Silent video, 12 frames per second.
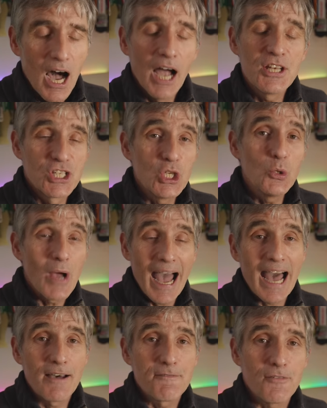I do
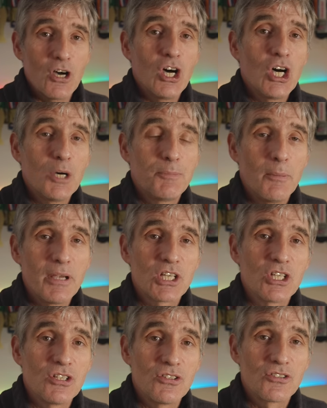have her
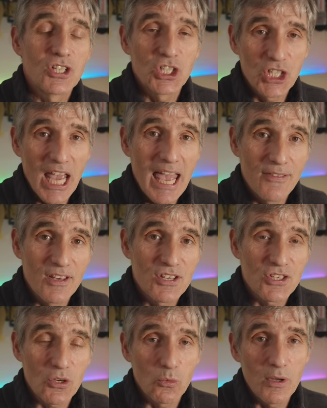permission to share
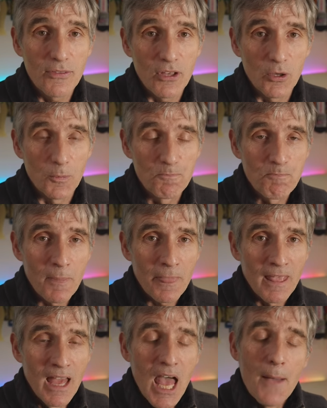this with you.
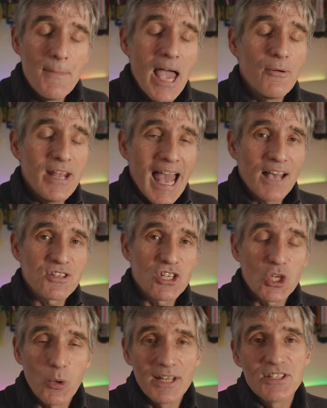Mary has a
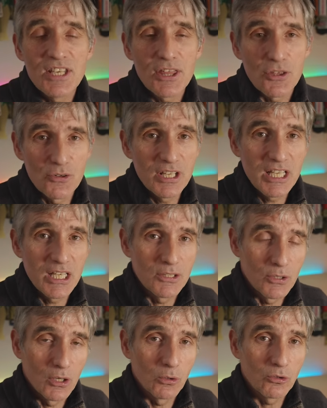
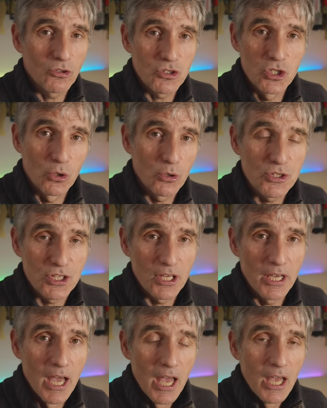twenty-three-year-old
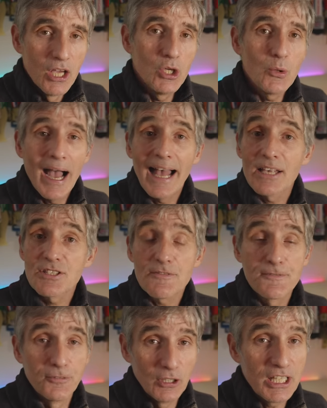daughter who
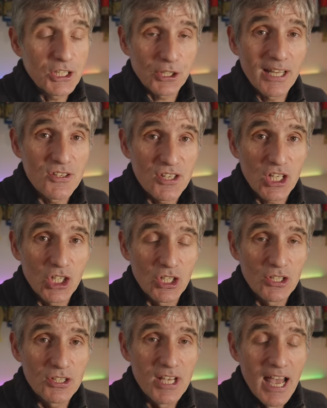has fully
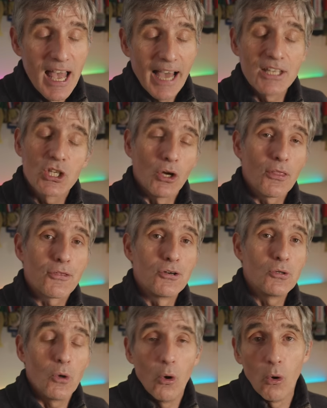transitioned and gone
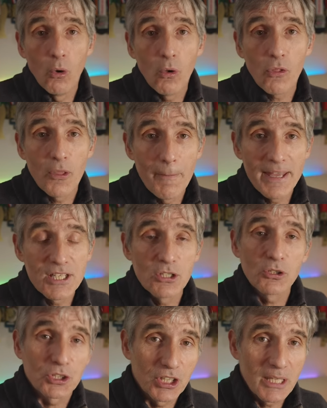through all the
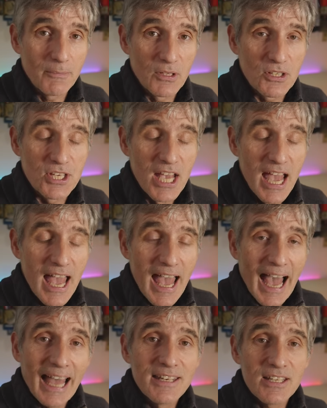medical treatment
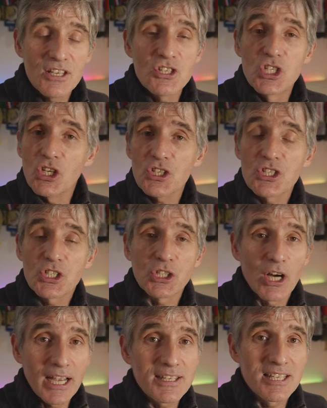and is just
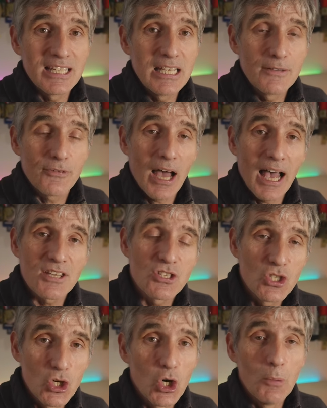trying to live as
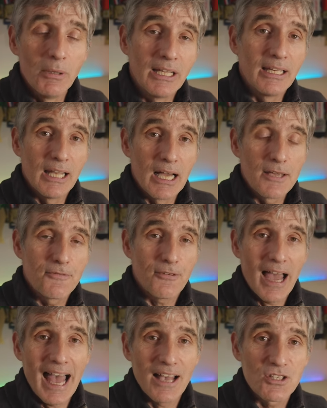normal a life
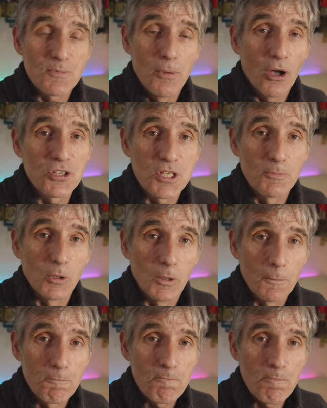as possible.